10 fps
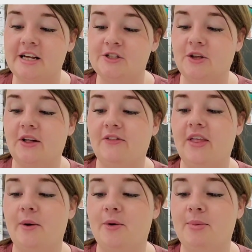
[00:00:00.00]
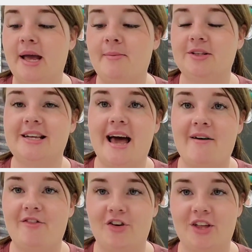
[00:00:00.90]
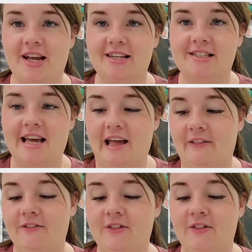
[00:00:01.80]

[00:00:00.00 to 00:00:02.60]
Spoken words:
so that they would be able to have it for the next day.